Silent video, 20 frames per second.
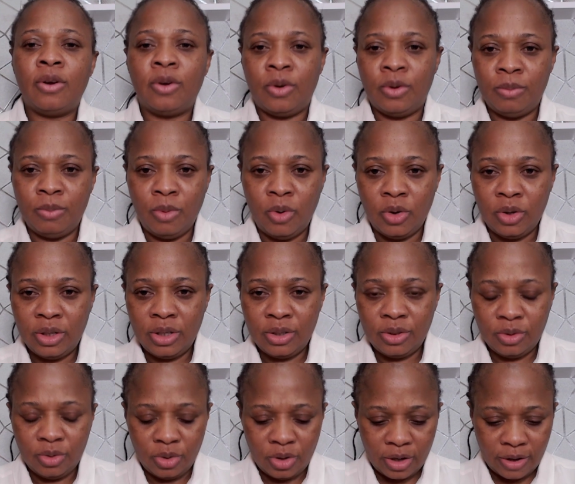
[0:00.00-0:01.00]
Good
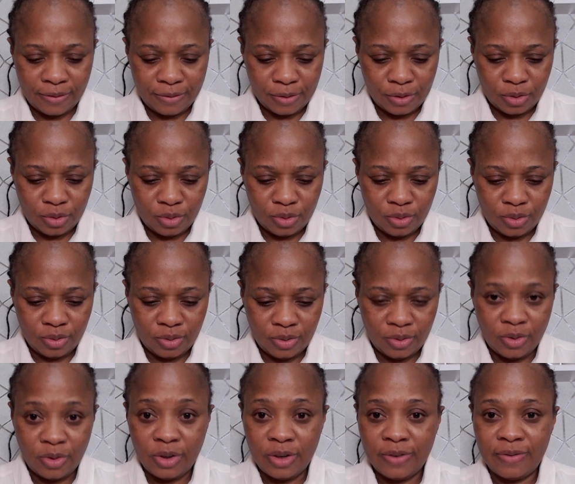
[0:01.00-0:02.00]
morning, good afternoon,
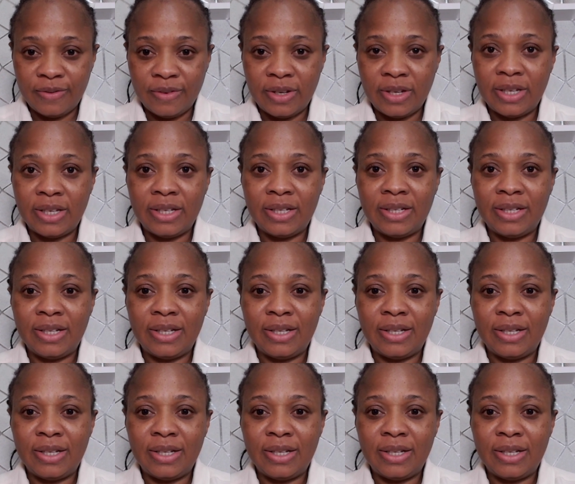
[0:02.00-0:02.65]
good evening.